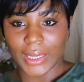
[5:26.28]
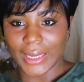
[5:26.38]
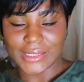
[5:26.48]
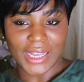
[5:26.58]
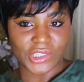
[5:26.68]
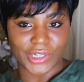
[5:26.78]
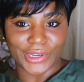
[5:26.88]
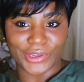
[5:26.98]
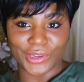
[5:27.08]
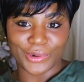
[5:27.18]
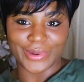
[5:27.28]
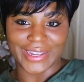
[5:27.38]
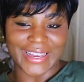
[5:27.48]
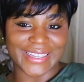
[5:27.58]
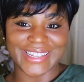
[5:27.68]
It's actually a cute
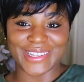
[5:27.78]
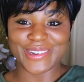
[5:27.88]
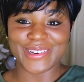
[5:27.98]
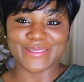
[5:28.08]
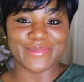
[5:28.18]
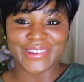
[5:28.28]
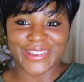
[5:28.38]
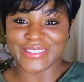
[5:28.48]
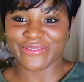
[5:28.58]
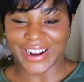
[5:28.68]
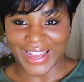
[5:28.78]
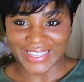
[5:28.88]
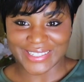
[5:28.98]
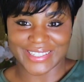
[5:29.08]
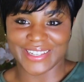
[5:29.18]
wig. Like I said, you're gonna be looking
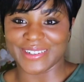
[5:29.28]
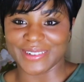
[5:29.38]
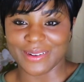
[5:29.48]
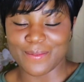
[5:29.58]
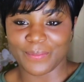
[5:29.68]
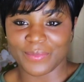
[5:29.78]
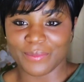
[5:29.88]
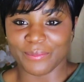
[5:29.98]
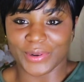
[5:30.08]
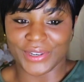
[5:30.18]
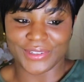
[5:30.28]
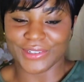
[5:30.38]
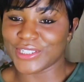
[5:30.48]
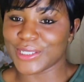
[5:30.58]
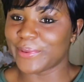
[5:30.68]
fly still, but you
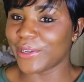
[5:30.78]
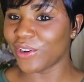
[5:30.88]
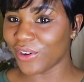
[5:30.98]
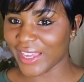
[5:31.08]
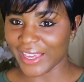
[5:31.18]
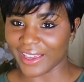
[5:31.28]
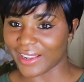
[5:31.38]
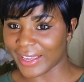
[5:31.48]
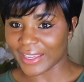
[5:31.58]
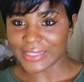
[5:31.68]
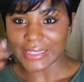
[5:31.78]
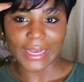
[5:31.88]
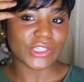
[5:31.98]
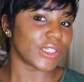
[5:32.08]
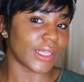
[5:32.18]
know, just being low-key. Like, it's
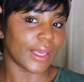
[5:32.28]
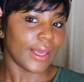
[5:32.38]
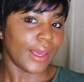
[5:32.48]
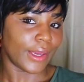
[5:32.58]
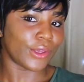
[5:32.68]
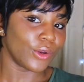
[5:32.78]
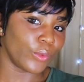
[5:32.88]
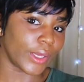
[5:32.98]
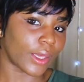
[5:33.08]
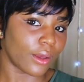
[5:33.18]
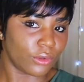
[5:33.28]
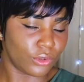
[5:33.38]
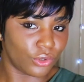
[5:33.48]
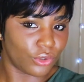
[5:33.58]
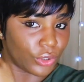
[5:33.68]
actually a cute wig.
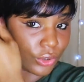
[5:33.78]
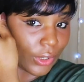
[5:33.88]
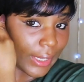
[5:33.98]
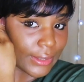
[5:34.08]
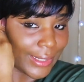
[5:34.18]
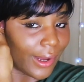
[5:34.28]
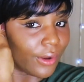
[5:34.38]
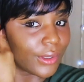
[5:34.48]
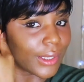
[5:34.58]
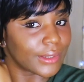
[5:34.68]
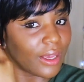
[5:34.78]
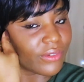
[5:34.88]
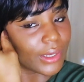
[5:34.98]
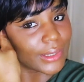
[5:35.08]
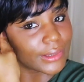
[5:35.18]
You can tell, you can
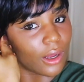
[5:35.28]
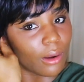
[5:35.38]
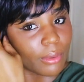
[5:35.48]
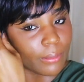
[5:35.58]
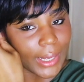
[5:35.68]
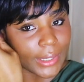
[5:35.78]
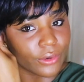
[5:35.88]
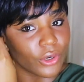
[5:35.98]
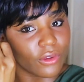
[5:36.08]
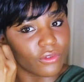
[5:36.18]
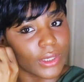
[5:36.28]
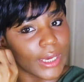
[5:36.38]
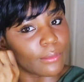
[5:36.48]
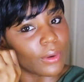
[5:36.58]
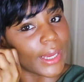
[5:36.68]
definitely tell. Probably, I don't know if you
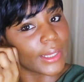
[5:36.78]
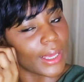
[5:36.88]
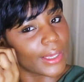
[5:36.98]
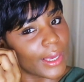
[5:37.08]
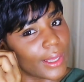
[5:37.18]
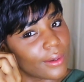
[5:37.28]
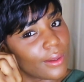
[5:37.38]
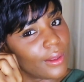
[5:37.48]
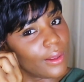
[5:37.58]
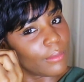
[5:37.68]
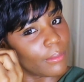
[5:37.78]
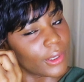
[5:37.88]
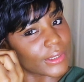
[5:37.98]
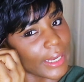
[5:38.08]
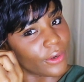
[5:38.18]
can, but I can, but
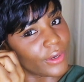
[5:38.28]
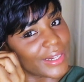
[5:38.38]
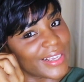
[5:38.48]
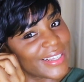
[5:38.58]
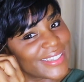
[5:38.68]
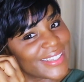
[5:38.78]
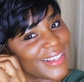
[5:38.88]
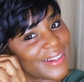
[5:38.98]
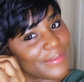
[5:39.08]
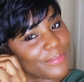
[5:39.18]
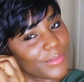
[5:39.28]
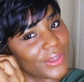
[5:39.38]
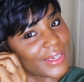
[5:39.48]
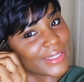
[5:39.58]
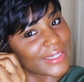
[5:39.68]
because I know it is.
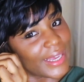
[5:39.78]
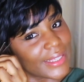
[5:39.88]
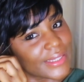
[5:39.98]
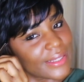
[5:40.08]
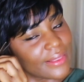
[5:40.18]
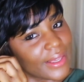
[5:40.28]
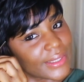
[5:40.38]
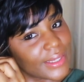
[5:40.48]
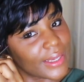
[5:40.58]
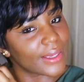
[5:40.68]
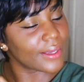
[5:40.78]
But you can tell it's synthetic.